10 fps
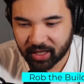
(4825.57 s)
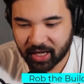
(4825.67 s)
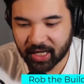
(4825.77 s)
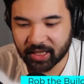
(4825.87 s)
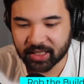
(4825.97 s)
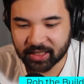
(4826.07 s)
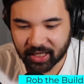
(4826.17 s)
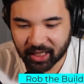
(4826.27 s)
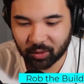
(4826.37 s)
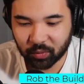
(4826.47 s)
And the
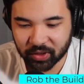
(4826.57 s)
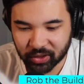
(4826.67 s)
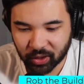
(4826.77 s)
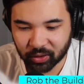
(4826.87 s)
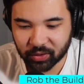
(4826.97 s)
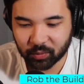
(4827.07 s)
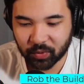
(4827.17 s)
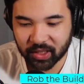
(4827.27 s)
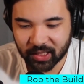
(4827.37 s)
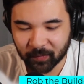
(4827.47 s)
second one starts
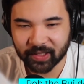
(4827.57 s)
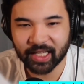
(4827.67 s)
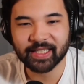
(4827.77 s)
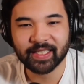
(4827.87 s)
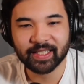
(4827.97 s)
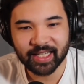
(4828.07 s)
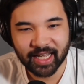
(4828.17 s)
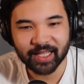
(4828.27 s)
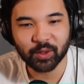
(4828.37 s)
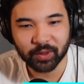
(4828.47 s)
when he realizes he
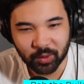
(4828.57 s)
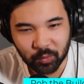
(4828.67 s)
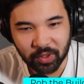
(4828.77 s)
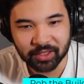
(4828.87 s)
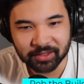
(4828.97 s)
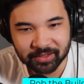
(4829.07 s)
has only one.